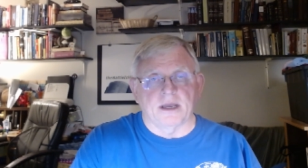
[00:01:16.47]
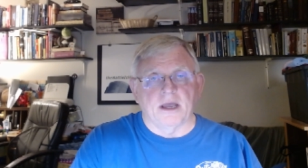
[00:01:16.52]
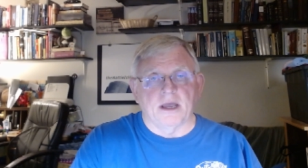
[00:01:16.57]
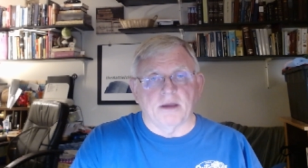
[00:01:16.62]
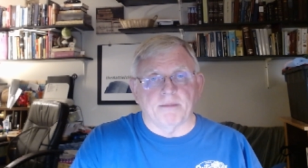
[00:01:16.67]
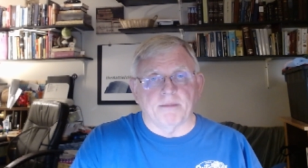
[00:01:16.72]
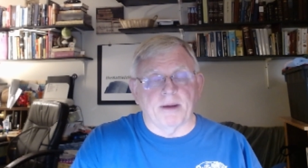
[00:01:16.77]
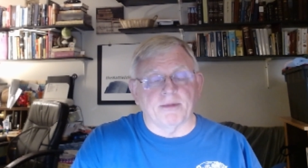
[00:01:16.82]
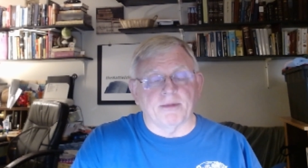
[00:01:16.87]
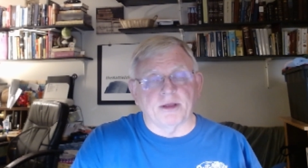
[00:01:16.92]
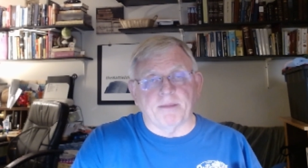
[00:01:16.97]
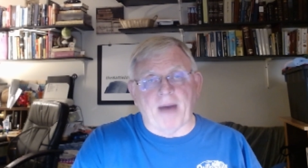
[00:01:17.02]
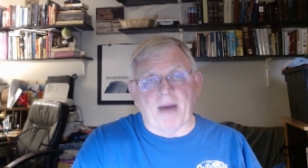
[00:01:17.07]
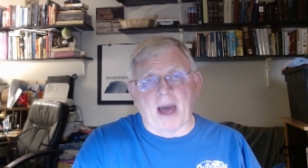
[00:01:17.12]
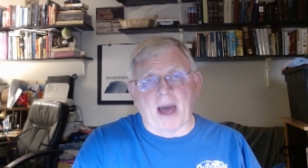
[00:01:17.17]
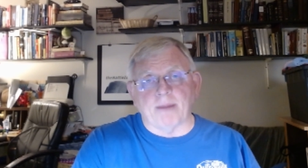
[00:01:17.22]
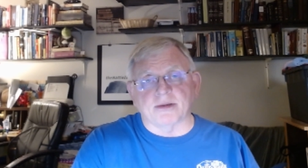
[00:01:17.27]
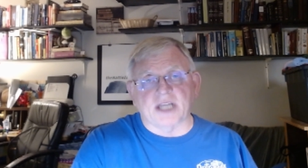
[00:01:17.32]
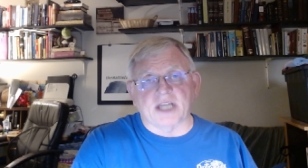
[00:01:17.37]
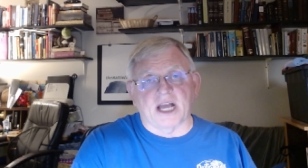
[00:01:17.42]
Remember, the
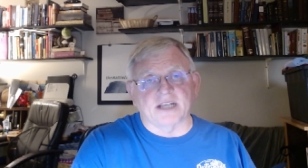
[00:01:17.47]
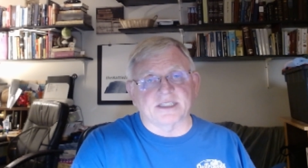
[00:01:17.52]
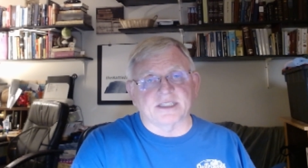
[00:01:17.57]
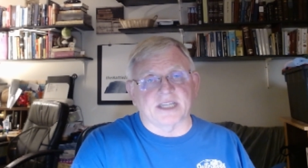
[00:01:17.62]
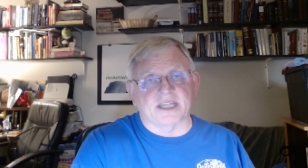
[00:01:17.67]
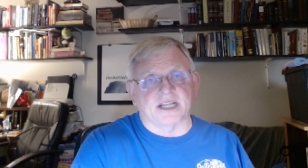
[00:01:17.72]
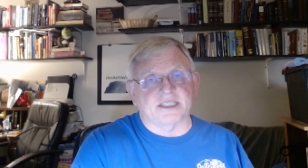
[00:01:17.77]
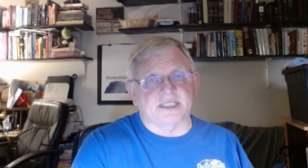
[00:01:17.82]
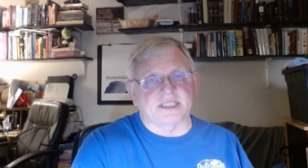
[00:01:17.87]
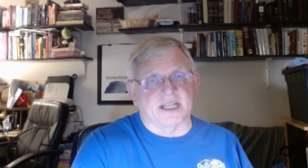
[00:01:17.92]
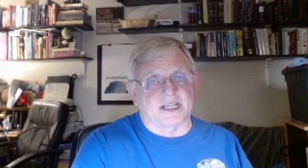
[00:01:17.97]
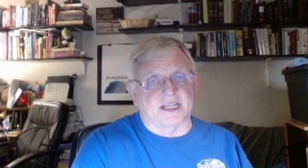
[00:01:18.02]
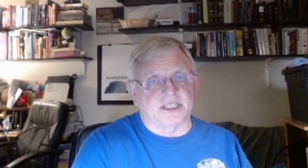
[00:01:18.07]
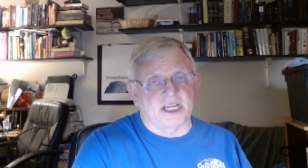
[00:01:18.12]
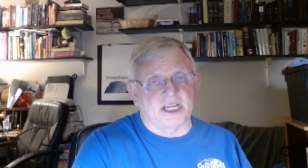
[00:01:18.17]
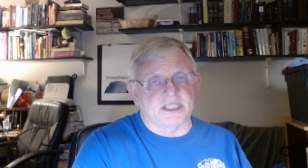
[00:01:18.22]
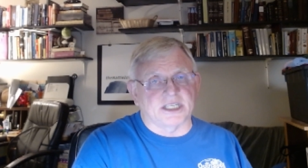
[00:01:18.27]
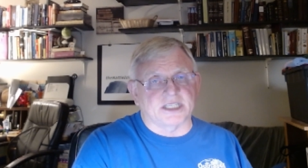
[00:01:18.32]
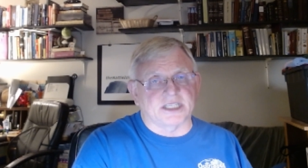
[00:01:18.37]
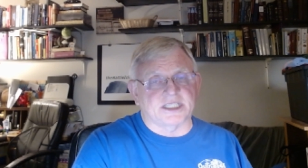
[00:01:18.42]
Bible tells us that
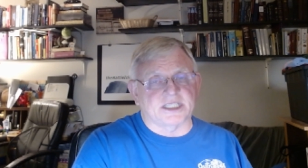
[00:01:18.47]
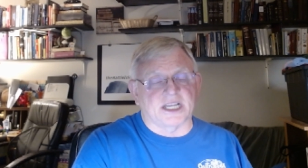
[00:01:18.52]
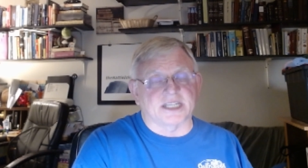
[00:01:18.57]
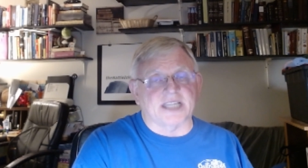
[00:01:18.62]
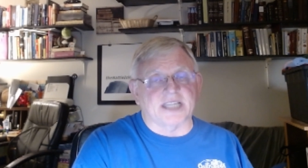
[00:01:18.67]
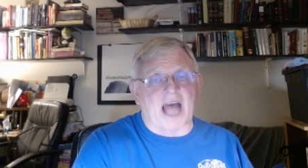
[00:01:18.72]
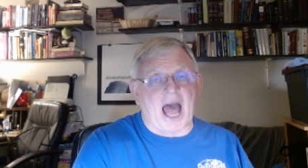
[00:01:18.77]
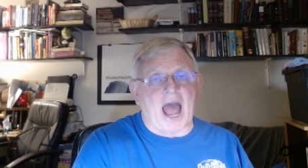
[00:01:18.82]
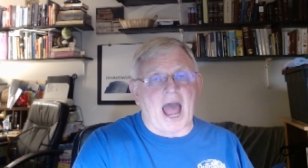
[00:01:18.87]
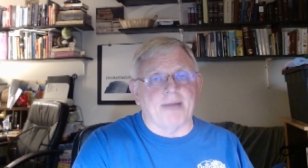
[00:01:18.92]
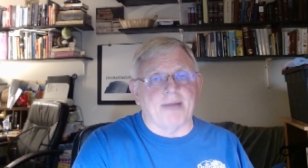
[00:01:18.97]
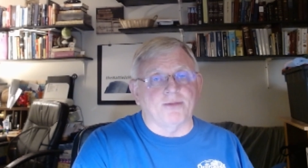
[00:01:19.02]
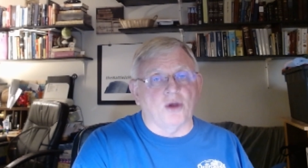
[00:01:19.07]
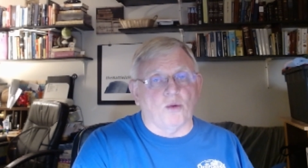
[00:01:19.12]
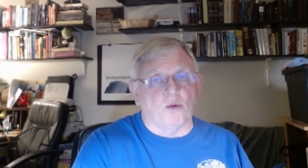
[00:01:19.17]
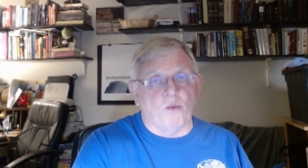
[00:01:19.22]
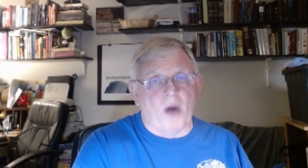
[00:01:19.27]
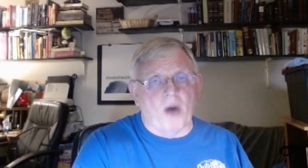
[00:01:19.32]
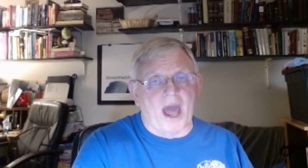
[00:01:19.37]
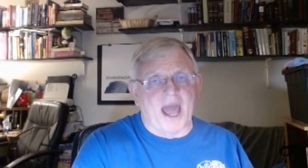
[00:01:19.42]
Jesus says, "I am the
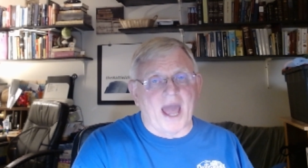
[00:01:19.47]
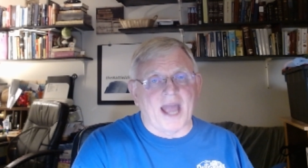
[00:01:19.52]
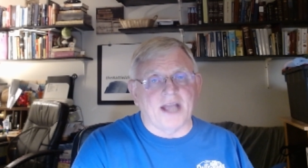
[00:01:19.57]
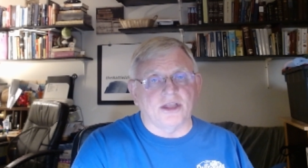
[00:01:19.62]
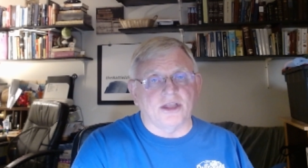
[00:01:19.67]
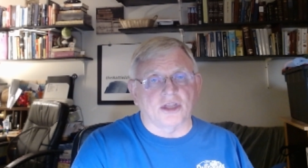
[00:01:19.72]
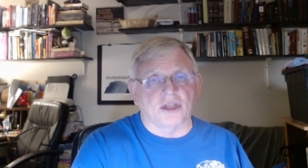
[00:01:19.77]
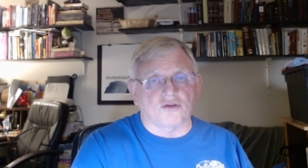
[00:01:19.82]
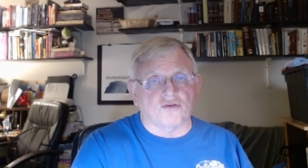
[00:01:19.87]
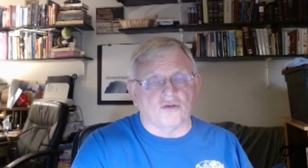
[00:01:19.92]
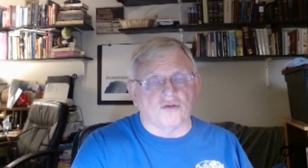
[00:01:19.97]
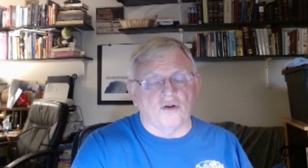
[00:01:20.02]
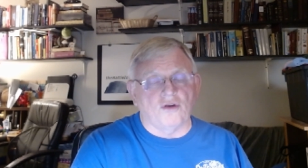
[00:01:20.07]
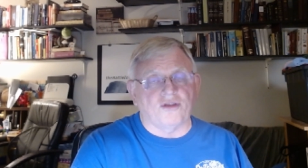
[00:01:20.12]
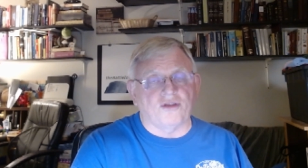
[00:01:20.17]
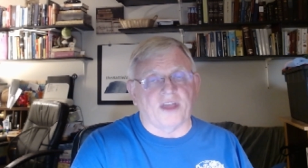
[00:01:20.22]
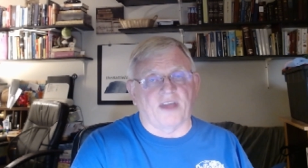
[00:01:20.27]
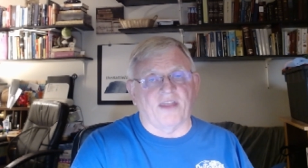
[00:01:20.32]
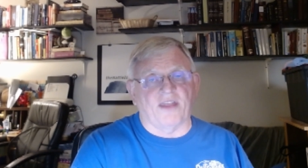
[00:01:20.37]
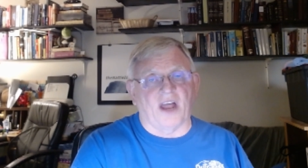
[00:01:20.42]
way, the
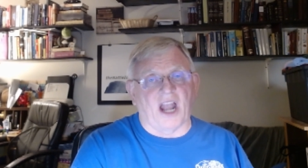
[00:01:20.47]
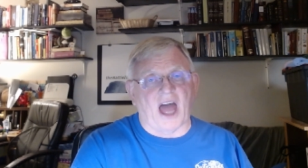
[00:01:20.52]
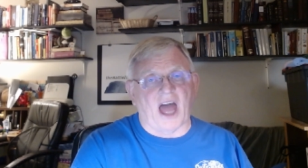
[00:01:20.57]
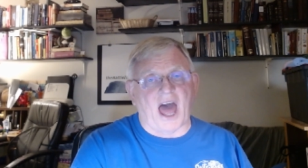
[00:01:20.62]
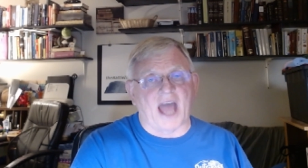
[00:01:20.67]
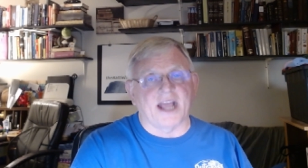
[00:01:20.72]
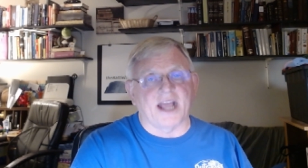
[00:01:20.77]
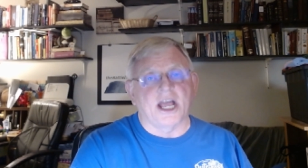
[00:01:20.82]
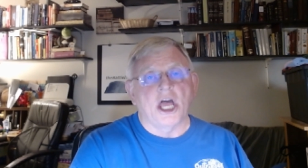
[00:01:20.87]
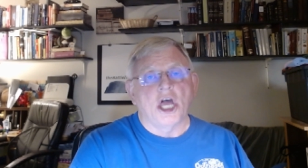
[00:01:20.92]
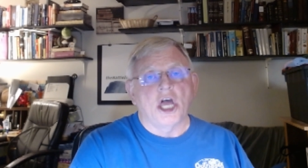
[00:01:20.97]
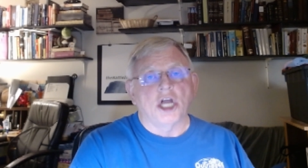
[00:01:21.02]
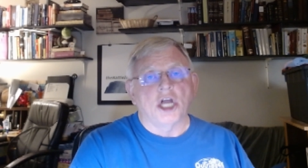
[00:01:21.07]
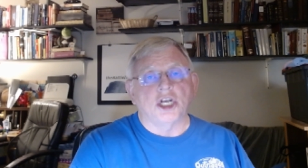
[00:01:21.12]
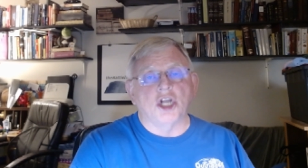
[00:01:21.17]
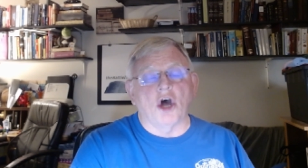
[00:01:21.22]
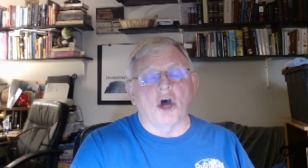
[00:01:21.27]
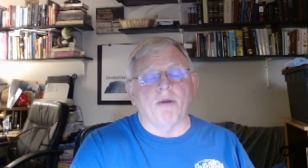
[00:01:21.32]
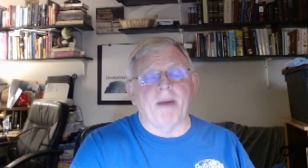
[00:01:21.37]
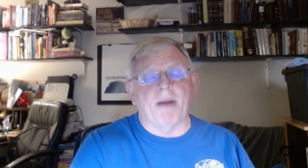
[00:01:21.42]
truth, and the light.
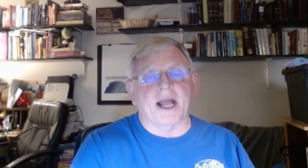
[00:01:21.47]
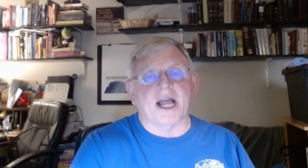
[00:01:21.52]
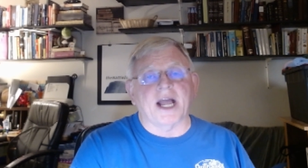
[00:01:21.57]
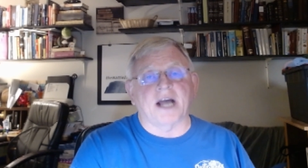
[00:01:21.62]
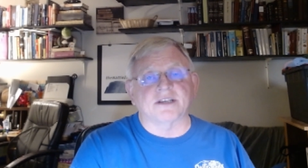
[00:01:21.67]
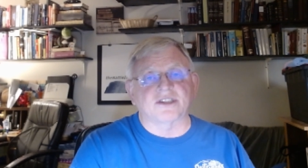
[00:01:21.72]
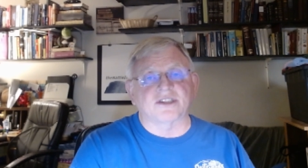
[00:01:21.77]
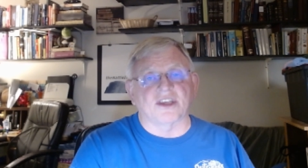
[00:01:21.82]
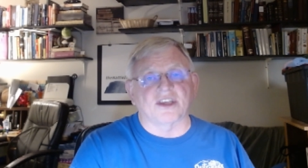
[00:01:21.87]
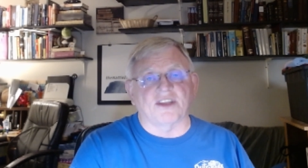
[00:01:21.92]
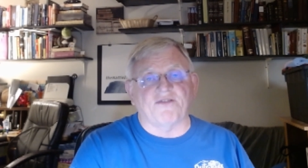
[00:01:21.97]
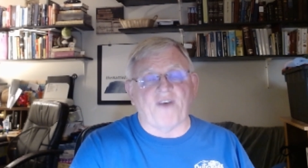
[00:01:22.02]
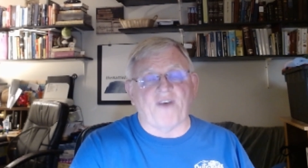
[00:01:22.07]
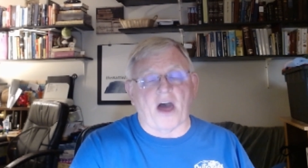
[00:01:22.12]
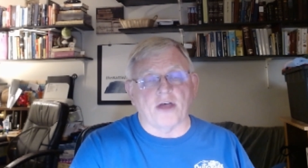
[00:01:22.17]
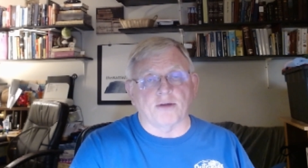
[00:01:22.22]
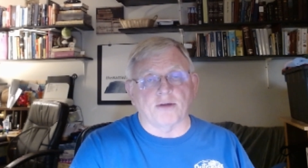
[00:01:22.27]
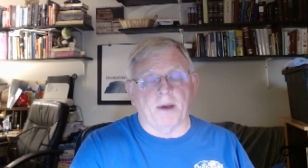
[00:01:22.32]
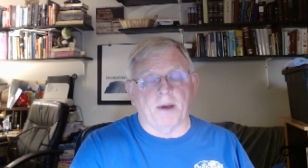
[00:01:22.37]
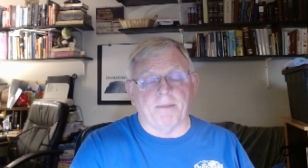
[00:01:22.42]
No man comes to the
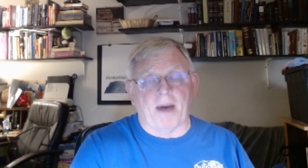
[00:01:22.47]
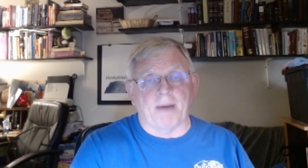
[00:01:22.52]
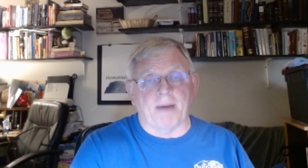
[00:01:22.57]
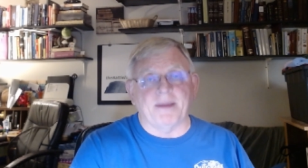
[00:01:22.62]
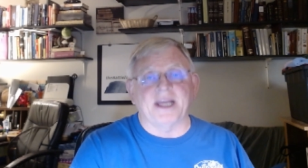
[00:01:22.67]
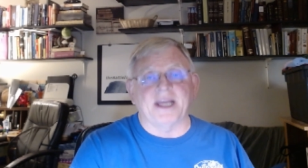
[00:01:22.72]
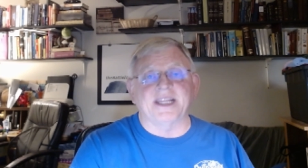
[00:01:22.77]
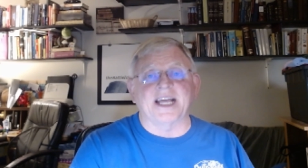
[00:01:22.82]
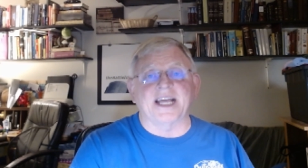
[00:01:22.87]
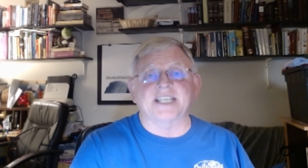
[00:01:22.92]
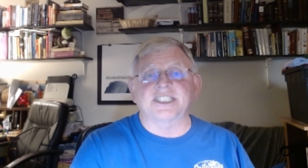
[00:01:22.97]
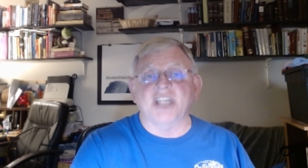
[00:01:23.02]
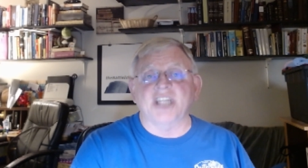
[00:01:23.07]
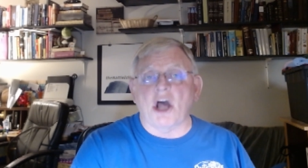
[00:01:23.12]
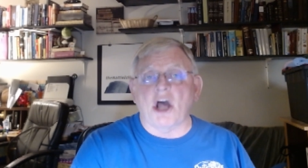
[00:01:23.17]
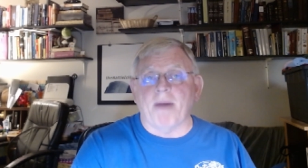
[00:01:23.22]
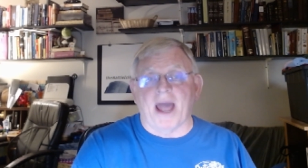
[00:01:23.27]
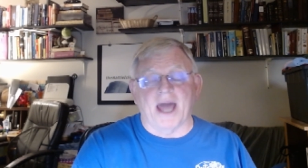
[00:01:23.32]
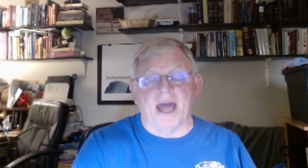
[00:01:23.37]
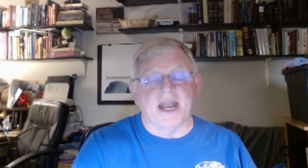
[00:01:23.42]
Father but by me." That's no
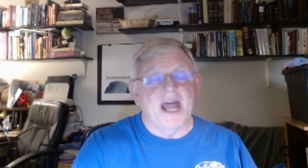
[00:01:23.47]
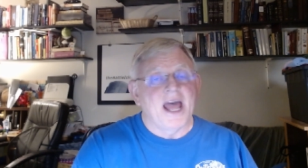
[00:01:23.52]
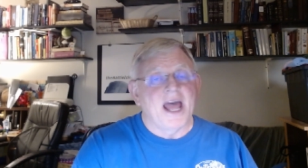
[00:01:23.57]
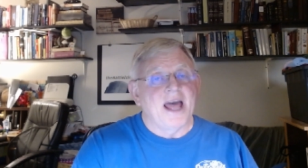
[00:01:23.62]
man.